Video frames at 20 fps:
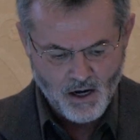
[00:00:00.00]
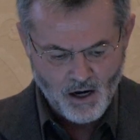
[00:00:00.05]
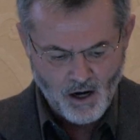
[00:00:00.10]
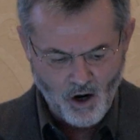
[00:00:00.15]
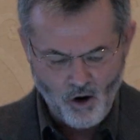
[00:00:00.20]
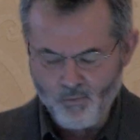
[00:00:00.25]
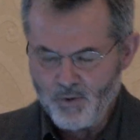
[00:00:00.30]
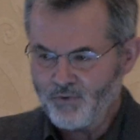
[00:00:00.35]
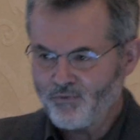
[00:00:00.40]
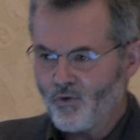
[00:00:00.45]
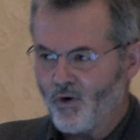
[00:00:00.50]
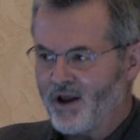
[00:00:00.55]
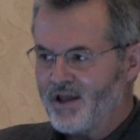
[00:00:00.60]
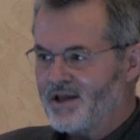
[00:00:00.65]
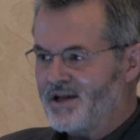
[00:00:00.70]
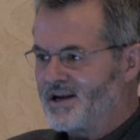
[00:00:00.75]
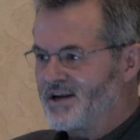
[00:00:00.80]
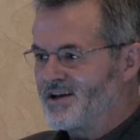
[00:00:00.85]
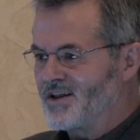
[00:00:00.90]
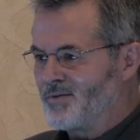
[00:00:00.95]
Oh, before I
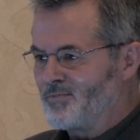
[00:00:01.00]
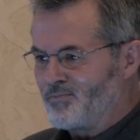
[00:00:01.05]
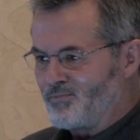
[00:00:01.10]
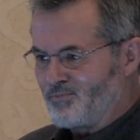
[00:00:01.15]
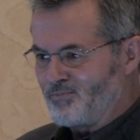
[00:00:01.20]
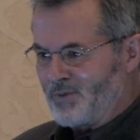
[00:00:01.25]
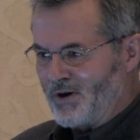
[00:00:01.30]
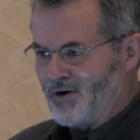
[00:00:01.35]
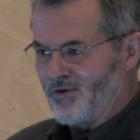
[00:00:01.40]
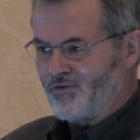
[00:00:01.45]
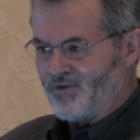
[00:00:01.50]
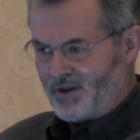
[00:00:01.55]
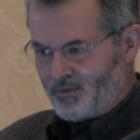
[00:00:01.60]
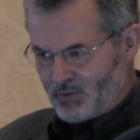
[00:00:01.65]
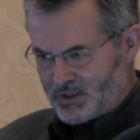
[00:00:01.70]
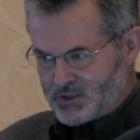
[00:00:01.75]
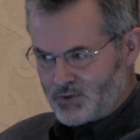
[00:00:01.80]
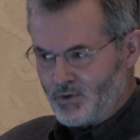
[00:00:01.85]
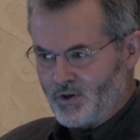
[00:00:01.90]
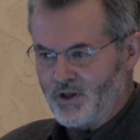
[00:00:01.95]
get into the peer thing,
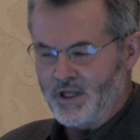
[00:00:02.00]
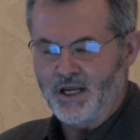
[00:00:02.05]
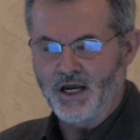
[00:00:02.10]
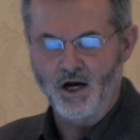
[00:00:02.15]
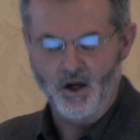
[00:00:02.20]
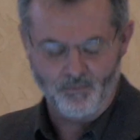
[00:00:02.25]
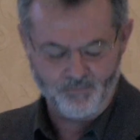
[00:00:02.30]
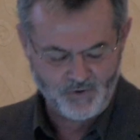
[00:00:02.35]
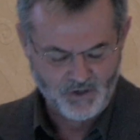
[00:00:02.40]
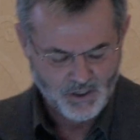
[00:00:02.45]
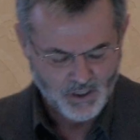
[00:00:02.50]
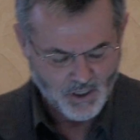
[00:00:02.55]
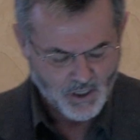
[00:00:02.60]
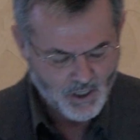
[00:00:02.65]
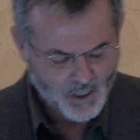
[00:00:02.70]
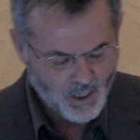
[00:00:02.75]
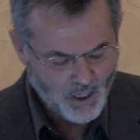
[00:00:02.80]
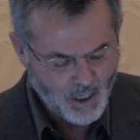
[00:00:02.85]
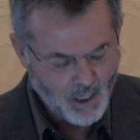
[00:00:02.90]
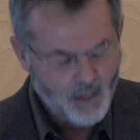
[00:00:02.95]
which really helped,
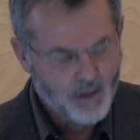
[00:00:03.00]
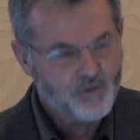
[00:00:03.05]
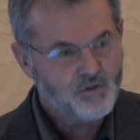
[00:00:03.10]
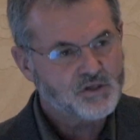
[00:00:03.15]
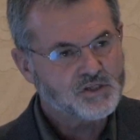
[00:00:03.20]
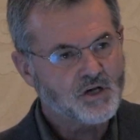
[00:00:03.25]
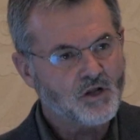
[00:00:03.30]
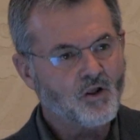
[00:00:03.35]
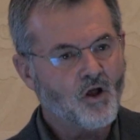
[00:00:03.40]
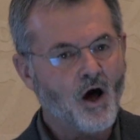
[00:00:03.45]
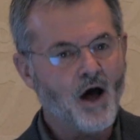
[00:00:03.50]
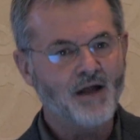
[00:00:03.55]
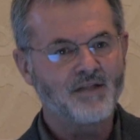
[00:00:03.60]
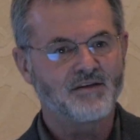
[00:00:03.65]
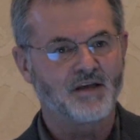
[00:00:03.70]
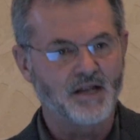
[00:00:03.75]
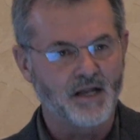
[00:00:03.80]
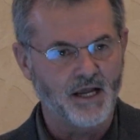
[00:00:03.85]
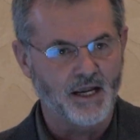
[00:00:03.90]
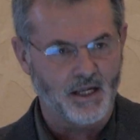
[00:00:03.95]
Salon
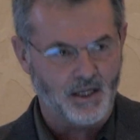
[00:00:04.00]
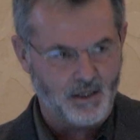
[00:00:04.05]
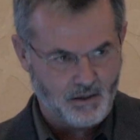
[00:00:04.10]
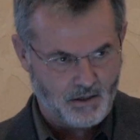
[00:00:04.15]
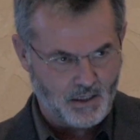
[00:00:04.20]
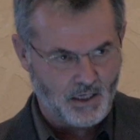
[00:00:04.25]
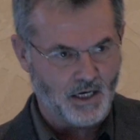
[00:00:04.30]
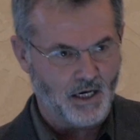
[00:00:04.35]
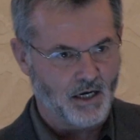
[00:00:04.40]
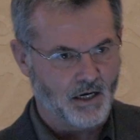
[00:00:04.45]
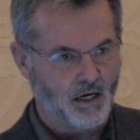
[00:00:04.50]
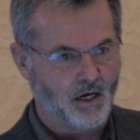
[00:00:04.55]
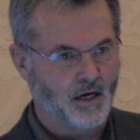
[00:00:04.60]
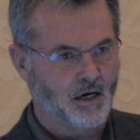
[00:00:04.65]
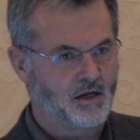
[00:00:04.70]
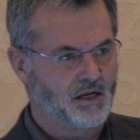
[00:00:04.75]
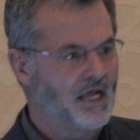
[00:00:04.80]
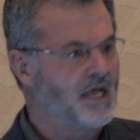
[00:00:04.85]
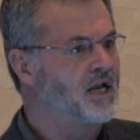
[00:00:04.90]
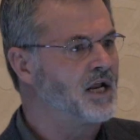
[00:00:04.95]
did
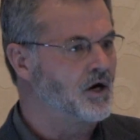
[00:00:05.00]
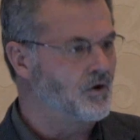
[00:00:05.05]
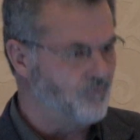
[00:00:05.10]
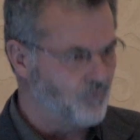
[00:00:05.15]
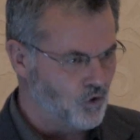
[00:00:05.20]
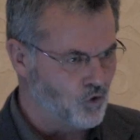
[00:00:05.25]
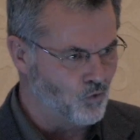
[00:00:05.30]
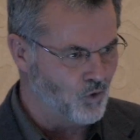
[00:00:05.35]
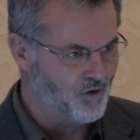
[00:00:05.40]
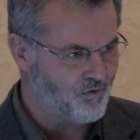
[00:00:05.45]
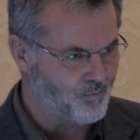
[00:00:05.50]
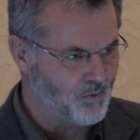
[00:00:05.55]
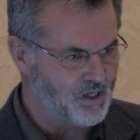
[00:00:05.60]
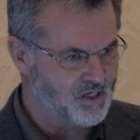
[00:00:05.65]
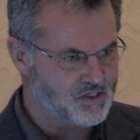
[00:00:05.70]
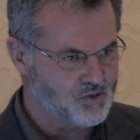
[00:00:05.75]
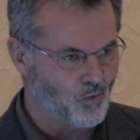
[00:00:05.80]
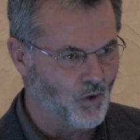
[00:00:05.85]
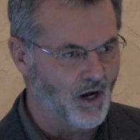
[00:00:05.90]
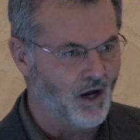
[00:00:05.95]
an interview with me
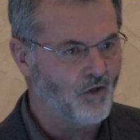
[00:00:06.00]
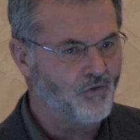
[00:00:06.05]
as well.